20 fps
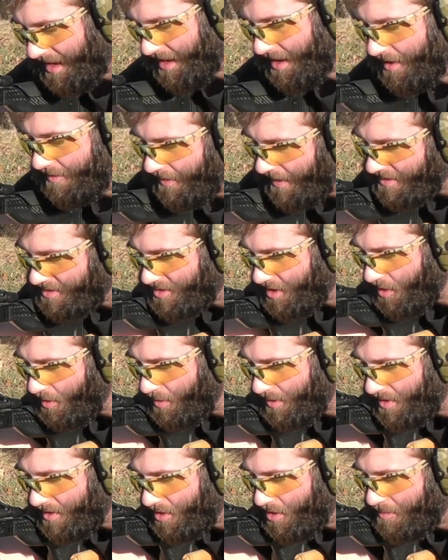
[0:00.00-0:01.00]
if I start
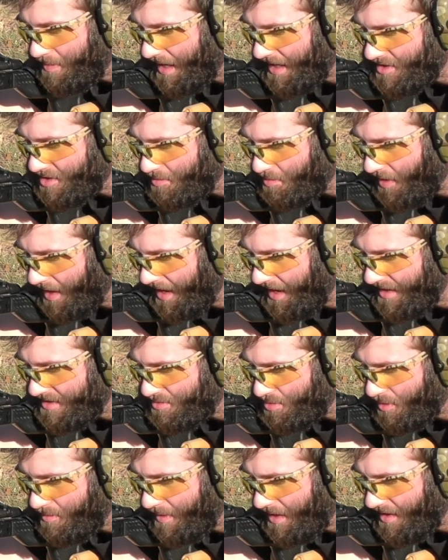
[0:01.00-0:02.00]
with a new batch of
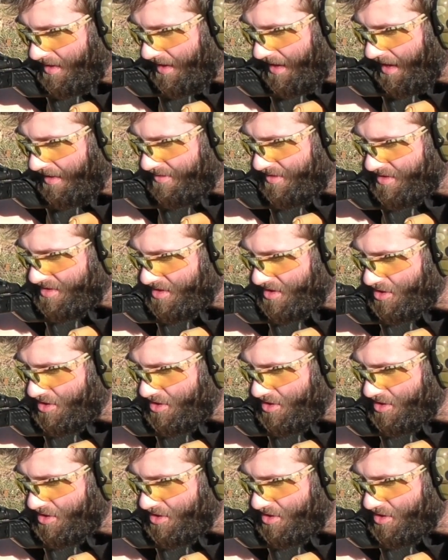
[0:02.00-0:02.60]
brass, we may not have this